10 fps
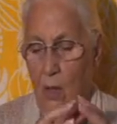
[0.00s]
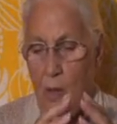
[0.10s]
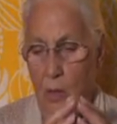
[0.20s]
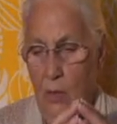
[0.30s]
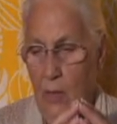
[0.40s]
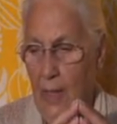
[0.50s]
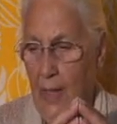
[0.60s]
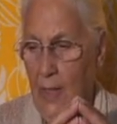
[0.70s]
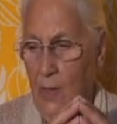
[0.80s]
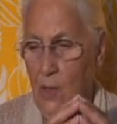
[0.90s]
all
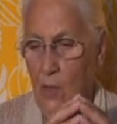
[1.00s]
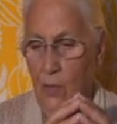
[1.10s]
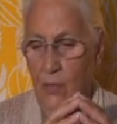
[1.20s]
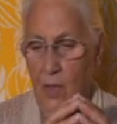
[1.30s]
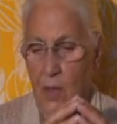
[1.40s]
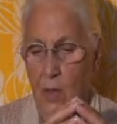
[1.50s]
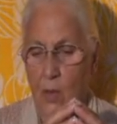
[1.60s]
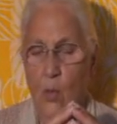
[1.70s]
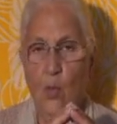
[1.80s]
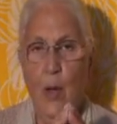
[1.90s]
kinds of
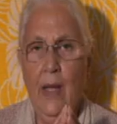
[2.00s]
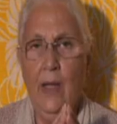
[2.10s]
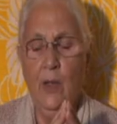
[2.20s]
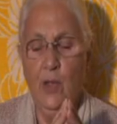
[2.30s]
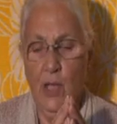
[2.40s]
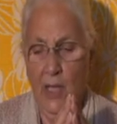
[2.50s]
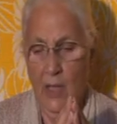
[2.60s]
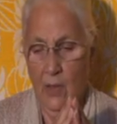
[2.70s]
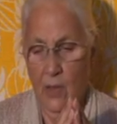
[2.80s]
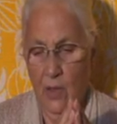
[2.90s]
weather
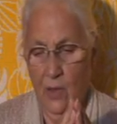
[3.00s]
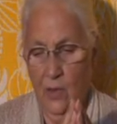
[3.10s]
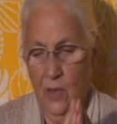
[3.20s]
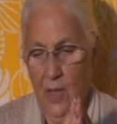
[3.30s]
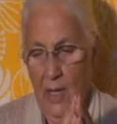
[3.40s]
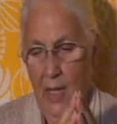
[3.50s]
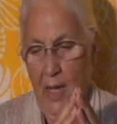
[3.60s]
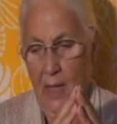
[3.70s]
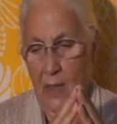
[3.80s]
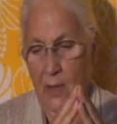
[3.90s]
changes,
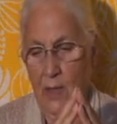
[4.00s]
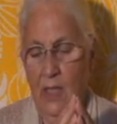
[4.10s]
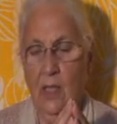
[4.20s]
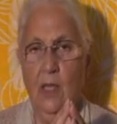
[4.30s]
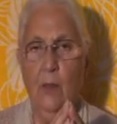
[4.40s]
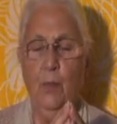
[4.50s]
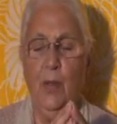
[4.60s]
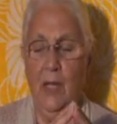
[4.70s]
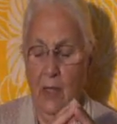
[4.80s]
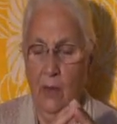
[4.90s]
and the
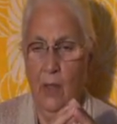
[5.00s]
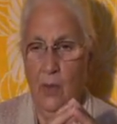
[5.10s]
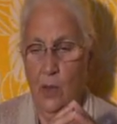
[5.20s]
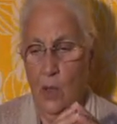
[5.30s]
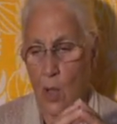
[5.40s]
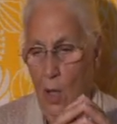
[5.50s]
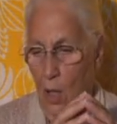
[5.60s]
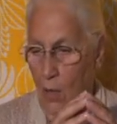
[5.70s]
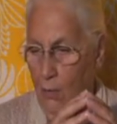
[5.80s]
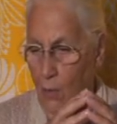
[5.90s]
disappearance
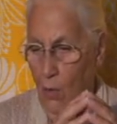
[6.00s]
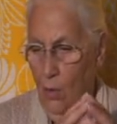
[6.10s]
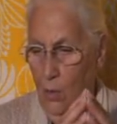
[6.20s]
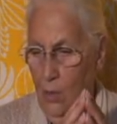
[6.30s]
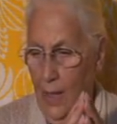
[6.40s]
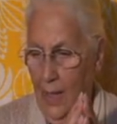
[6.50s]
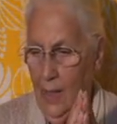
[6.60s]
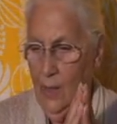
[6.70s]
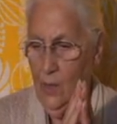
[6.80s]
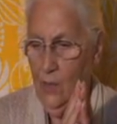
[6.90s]
of all
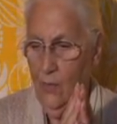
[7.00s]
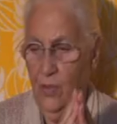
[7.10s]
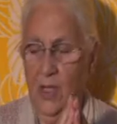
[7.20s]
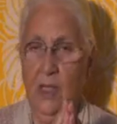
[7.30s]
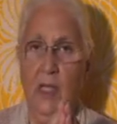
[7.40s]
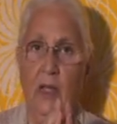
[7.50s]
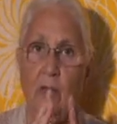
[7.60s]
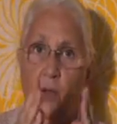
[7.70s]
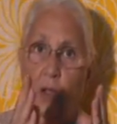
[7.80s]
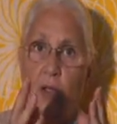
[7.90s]
kinds of things. And
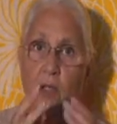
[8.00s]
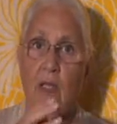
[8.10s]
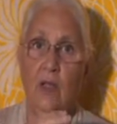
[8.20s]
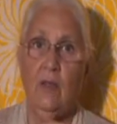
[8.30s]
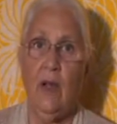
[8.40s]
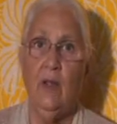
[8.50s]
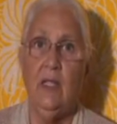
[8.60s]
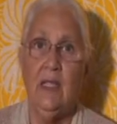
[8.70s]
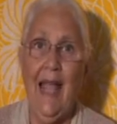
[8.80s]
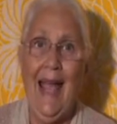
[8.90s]
of course it is very
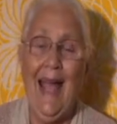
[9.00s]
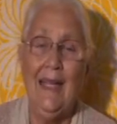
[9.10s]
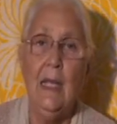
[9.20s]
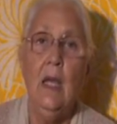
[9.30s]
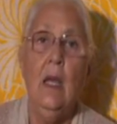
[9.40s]
sad